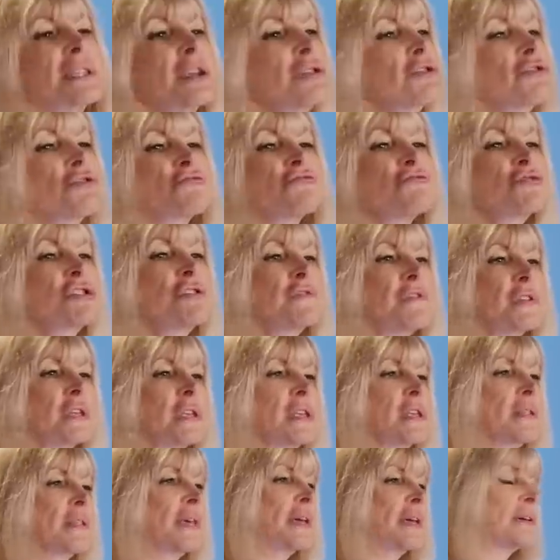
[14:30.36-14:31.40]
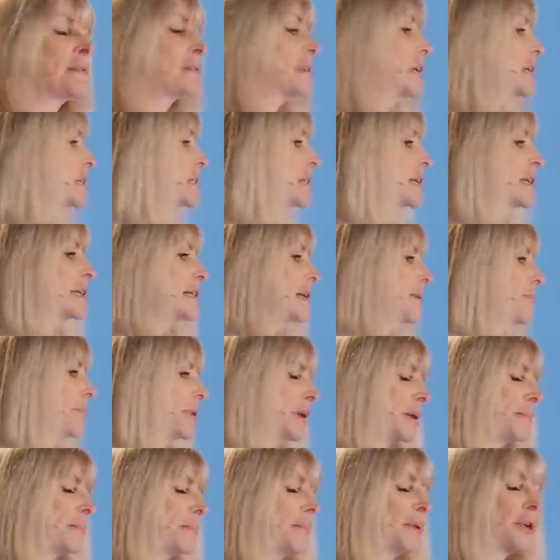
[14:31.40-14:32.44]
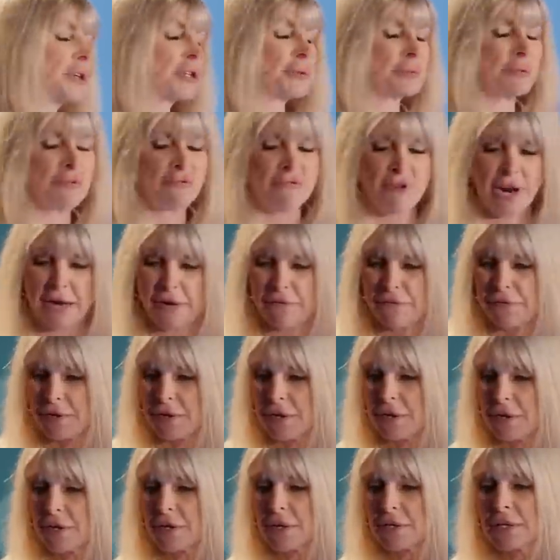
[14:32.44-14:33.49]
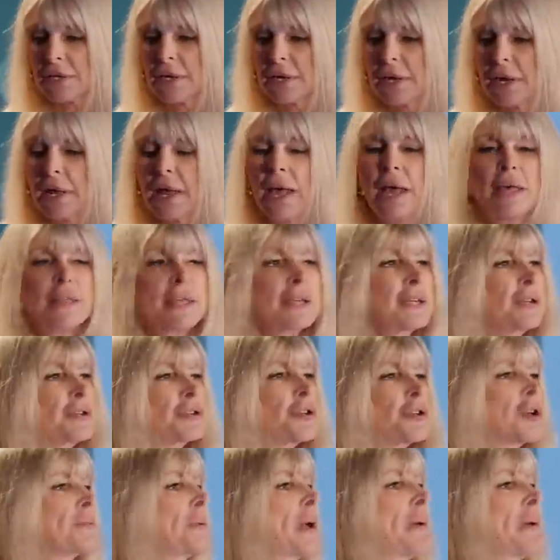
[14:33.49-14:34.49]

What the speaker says: so groovy. They say something much more relevant. They don't talk